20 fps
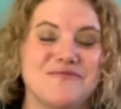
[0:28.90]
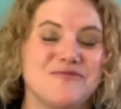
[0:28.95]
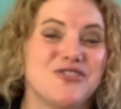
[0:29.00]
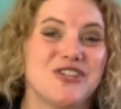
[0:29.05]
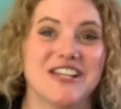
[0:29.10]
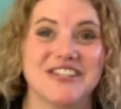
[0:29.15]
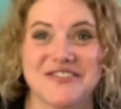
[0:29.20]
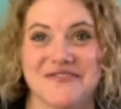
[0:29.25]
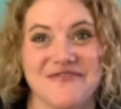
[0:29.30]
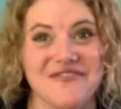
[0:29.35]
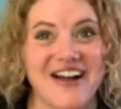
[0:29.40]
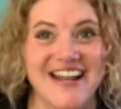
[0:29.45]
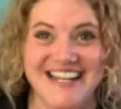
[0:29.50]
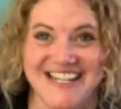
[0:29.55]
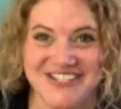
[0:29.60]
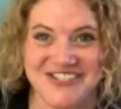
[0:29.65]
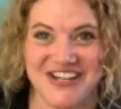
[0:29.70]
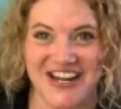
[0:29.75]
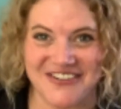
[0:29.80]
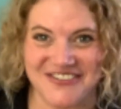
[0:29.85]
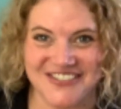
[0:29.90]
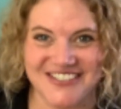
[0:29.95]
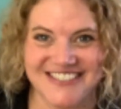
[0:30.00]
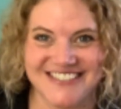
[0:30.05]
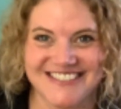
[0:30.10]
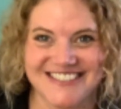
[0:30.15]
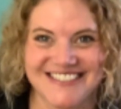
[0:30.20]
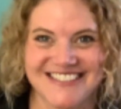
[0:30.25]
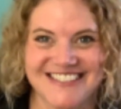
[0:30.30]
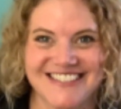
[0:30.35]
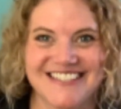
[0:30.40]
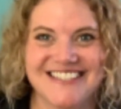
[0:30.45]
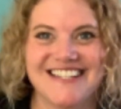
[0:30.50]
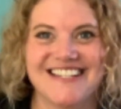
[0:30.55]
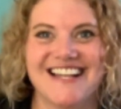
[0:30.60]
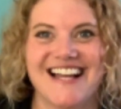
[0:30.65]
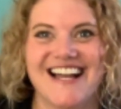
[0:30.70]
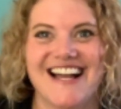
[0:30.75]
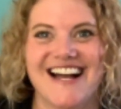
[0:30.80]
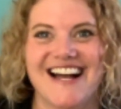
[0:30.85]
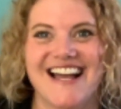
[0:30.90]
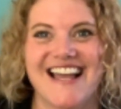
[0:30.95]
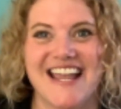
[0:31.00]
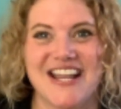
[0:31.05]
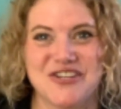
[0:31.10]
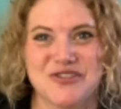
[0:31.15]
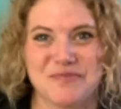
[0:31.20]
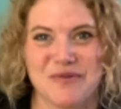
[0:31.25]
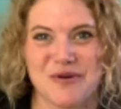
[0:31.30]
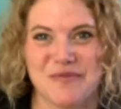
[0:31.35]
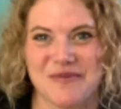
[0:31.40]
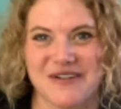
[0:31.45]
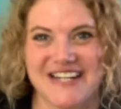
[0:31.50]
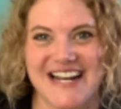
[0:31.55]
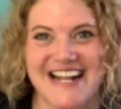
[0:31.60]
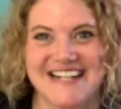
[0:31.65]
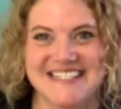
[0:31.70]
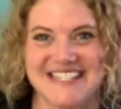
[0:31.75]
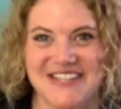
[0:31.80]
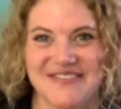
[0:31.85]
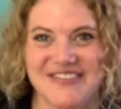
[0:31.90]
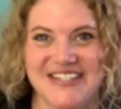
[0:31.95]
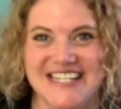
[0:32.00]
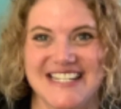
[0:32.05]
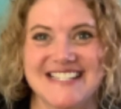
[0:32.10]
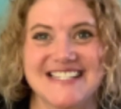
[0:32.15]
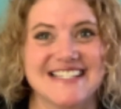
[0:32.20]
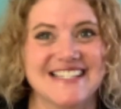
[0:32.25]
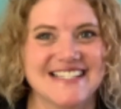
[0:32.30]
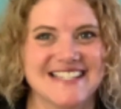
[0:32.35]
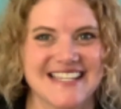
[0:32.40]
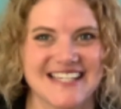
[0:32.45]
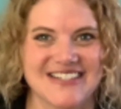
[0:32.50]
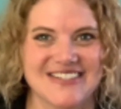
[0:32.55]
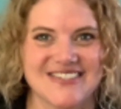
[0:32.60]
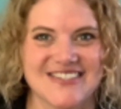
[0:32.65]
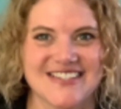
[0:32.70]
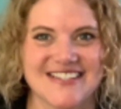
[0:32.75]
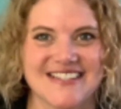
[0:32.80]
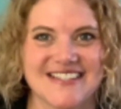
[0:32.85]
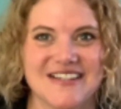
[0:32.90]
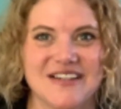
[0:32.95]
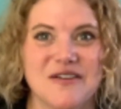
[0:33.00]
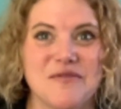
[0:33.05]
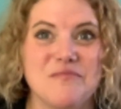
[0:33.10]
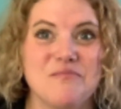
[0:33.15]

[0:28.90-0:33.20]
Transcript: just fun in general, age-appropriate activities and skills,